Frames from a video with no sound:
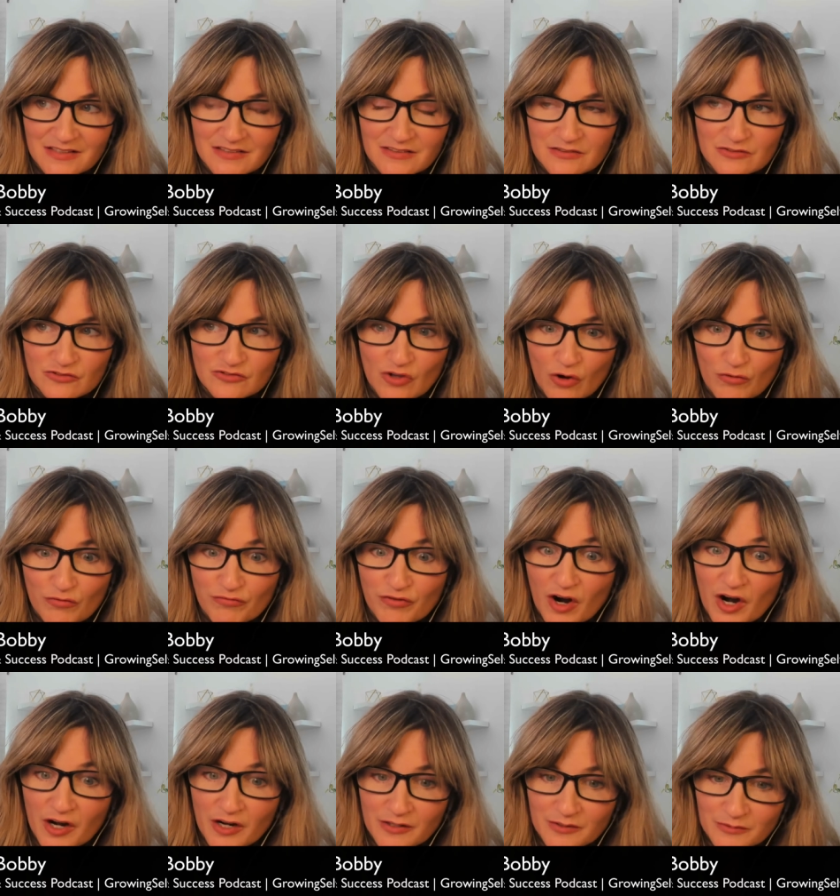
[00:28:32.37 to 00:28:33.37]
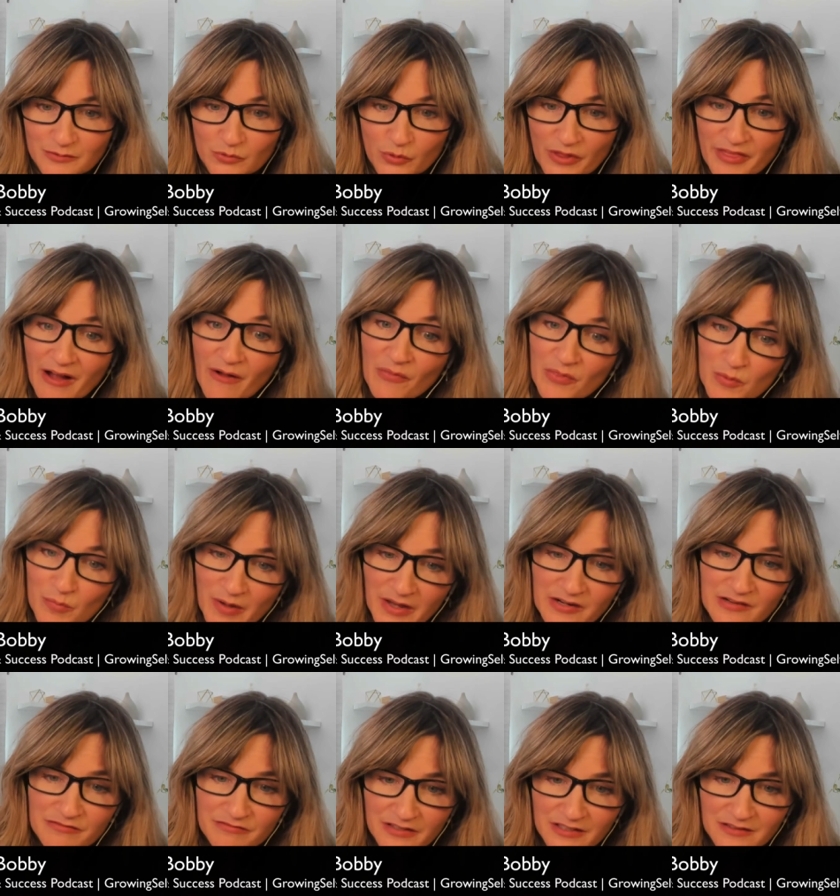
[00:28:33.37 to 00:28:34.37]
so far without the
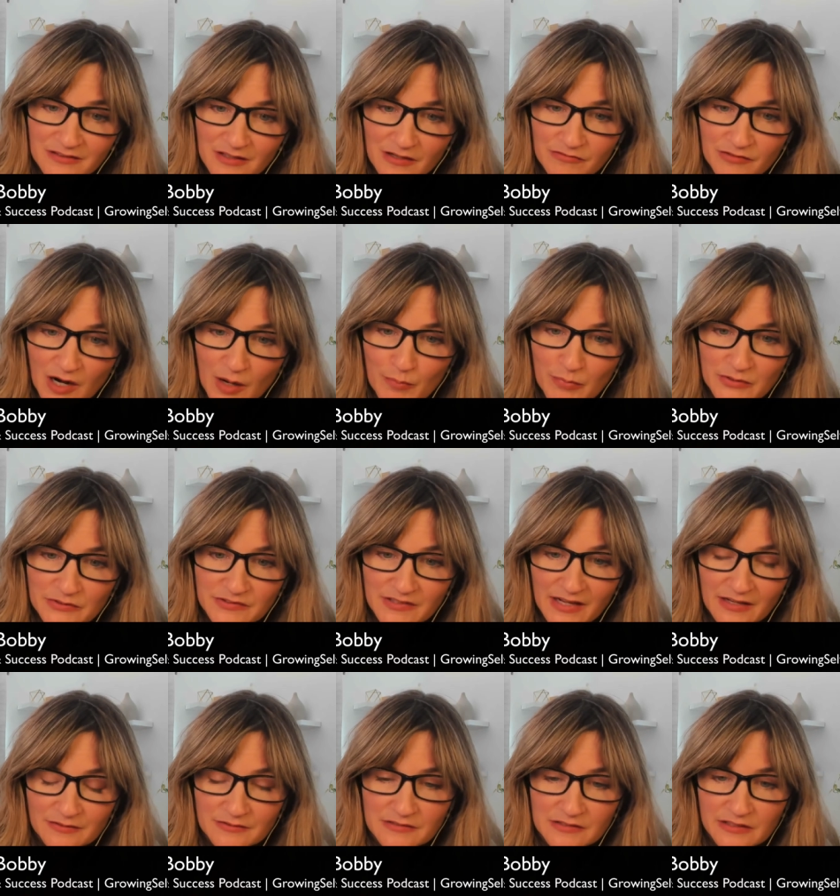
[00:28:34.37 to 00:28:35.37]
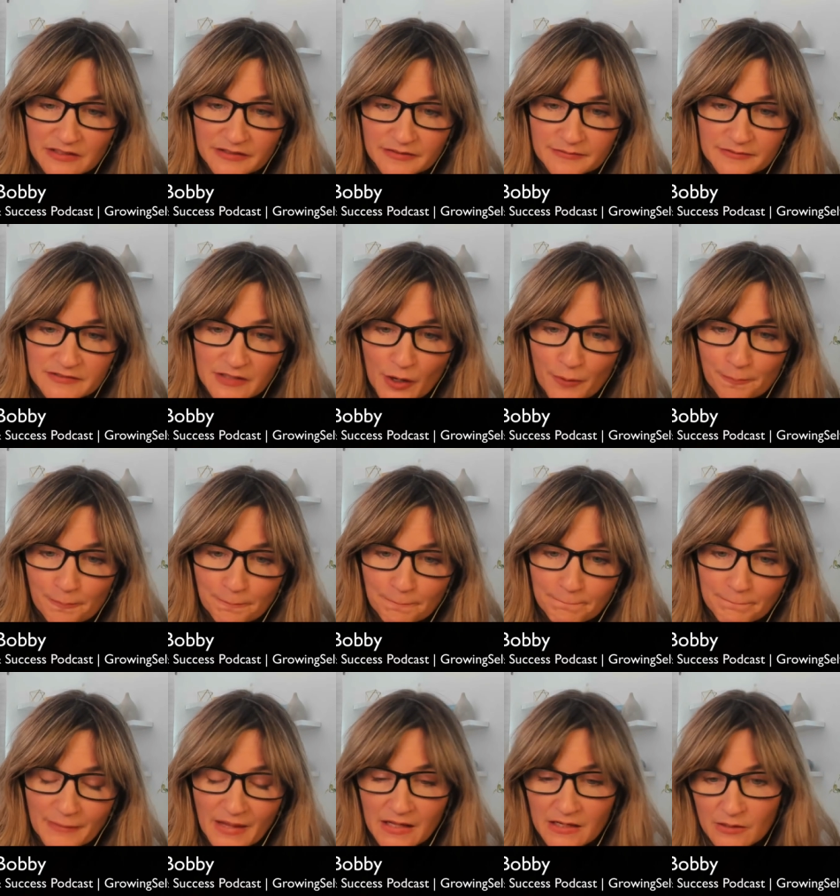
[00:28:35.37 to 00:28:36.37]
benefit of couples counseling. So
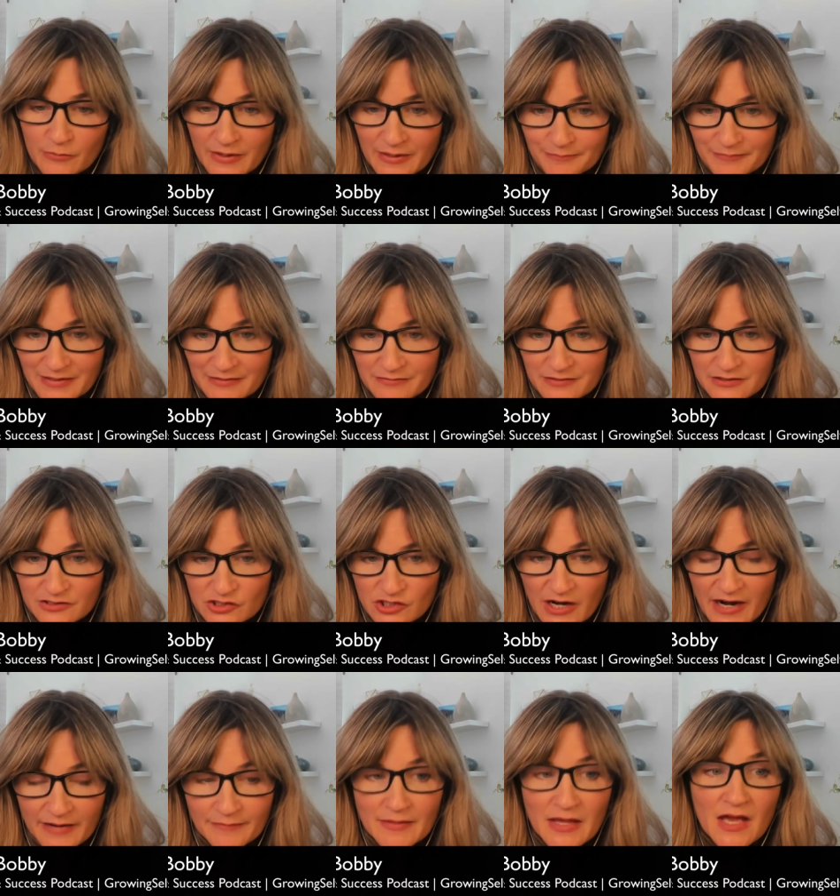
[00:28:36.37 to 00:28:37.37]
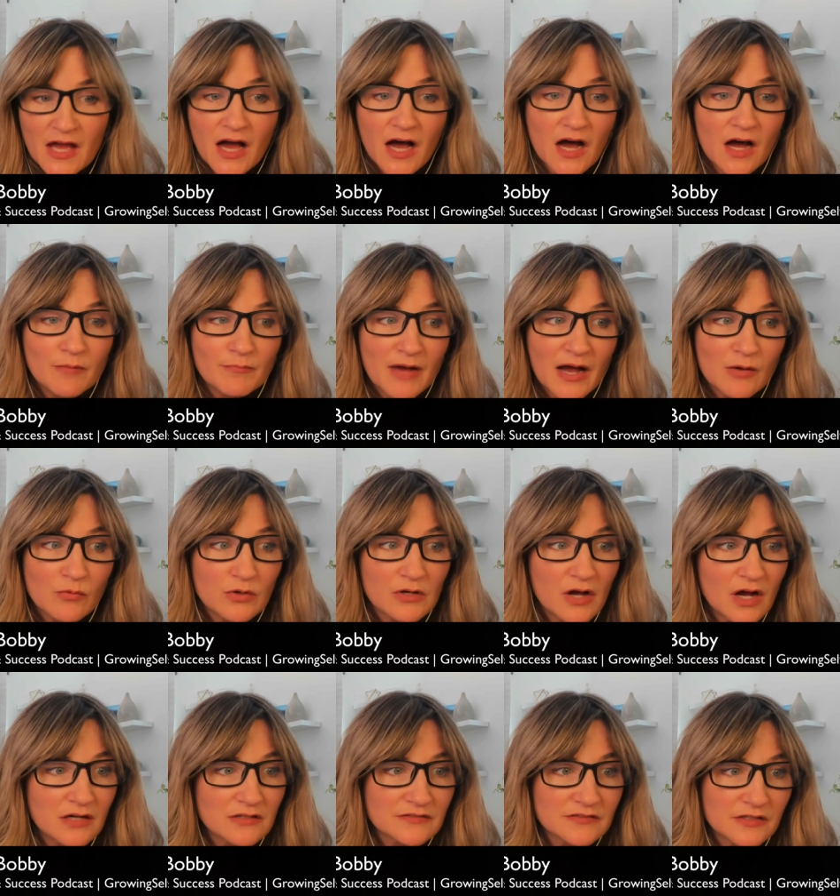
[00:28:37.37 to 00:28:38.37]
anyway, give it a try. Um, I will
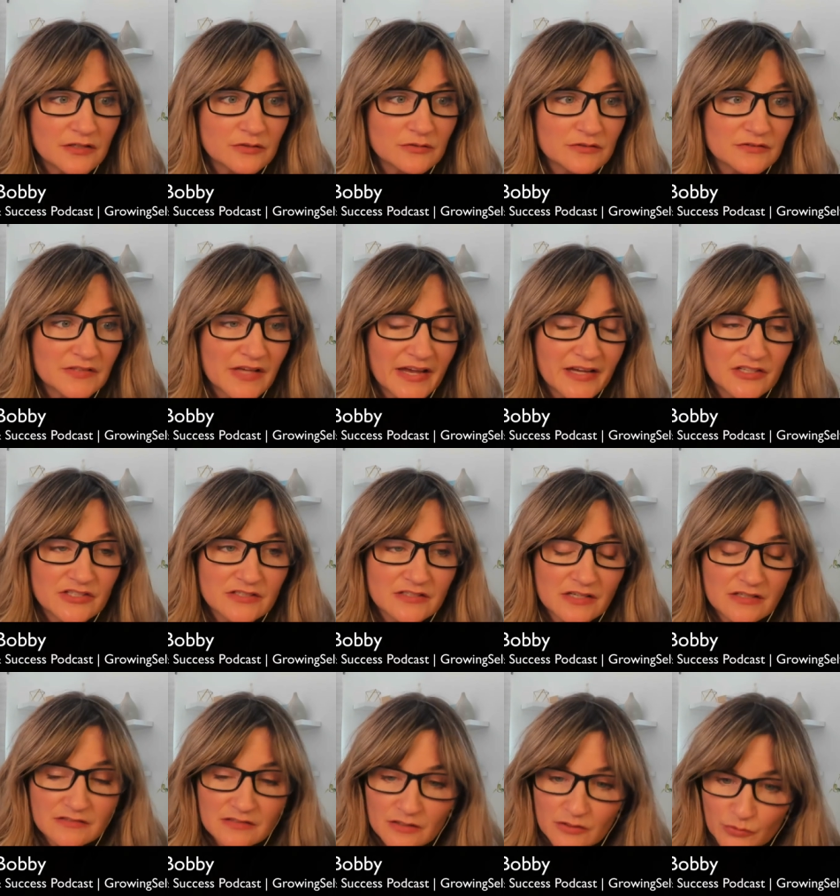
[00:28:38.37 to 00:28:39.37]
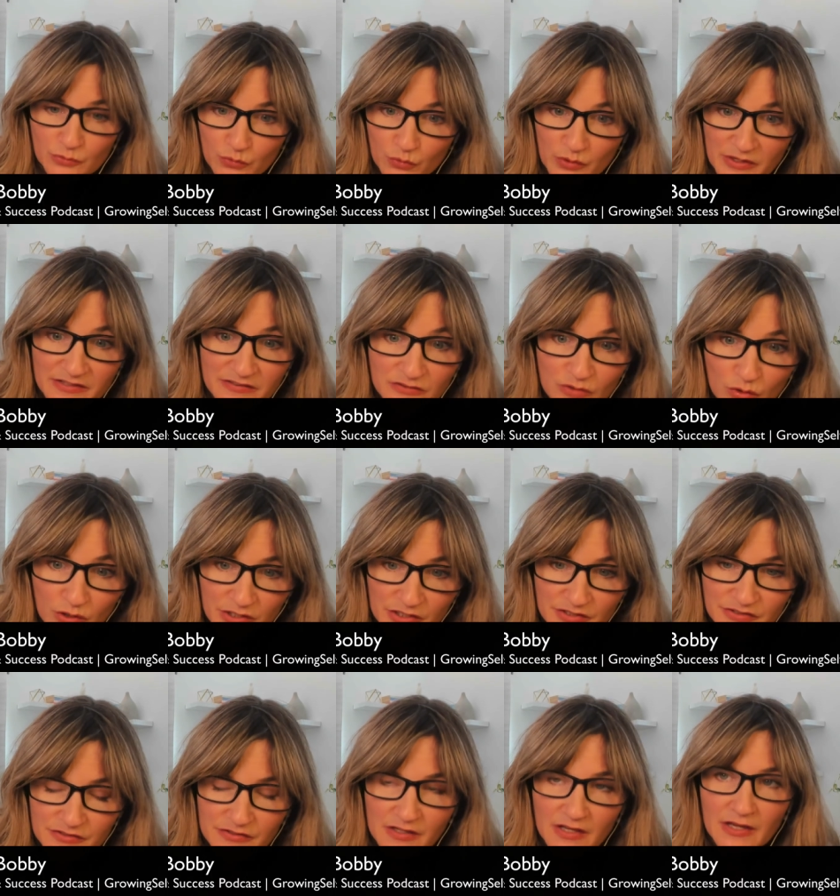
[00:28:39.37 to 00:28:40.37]
also say, just as a
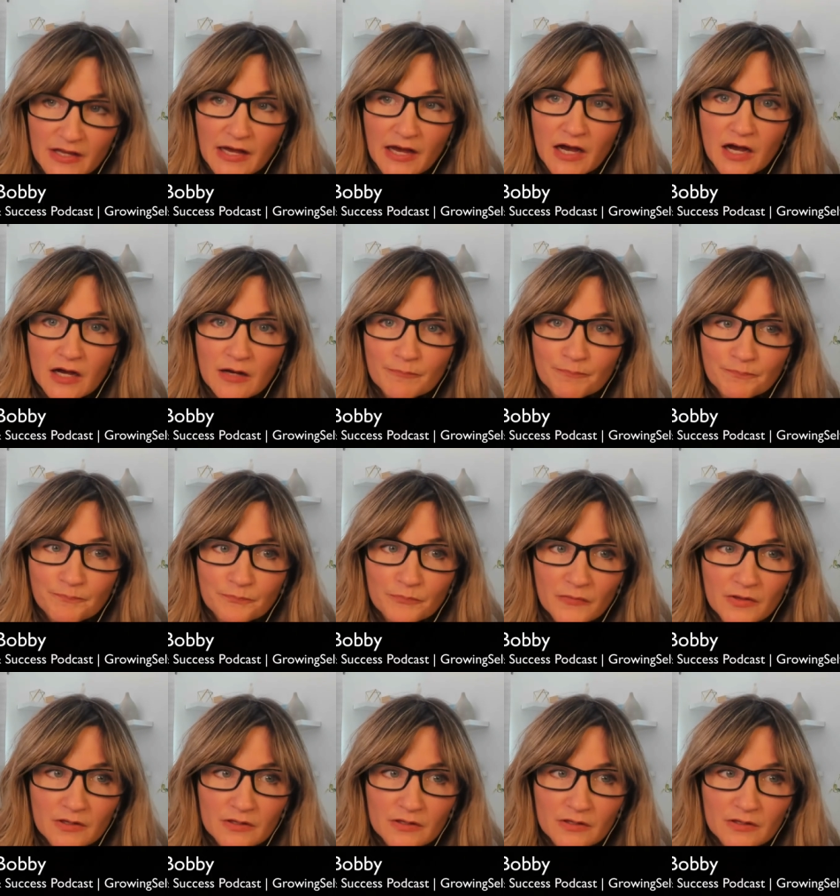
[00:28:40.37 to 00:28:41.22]
resource, um,